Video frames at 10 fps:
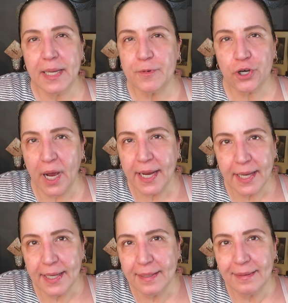trying
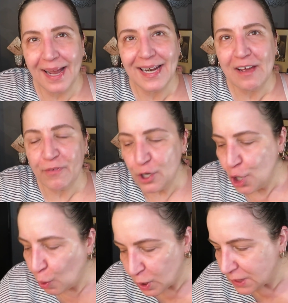it. I never
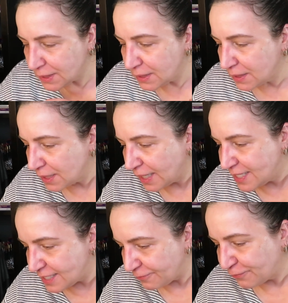notice a
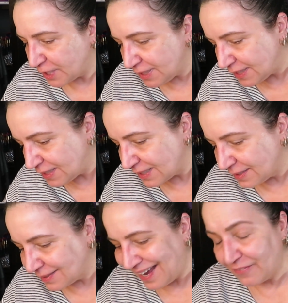difference,
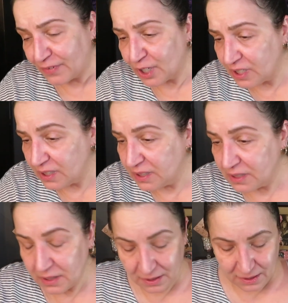ever.
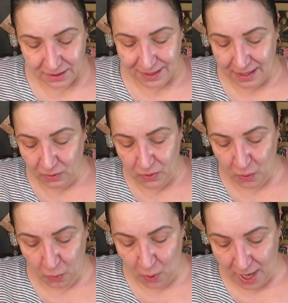I don't
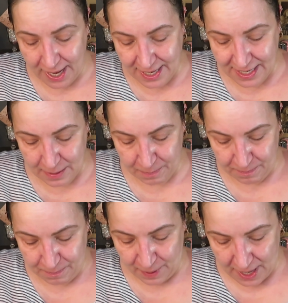know why I keep
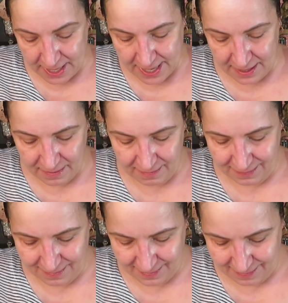buying it.
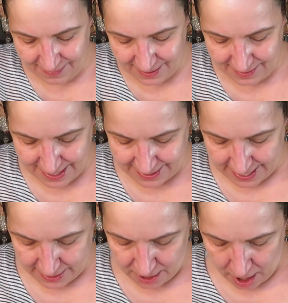It's
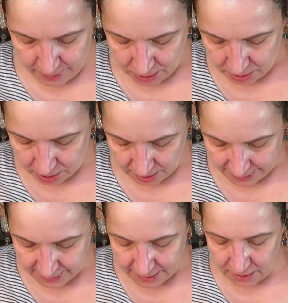economical, so
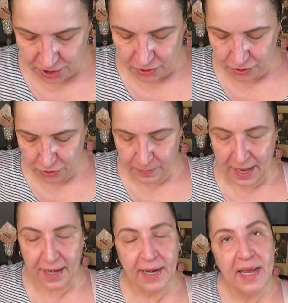that's not too
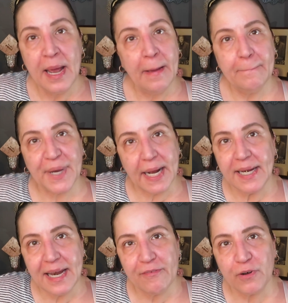bad. But I
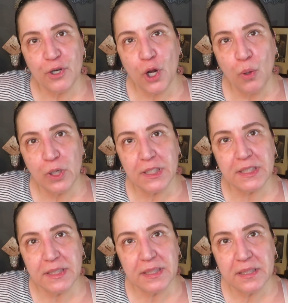never
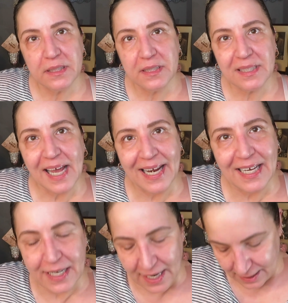notice
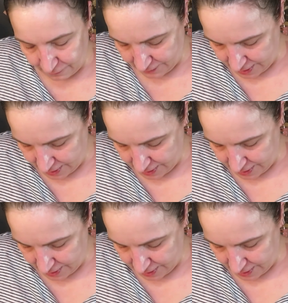any kind of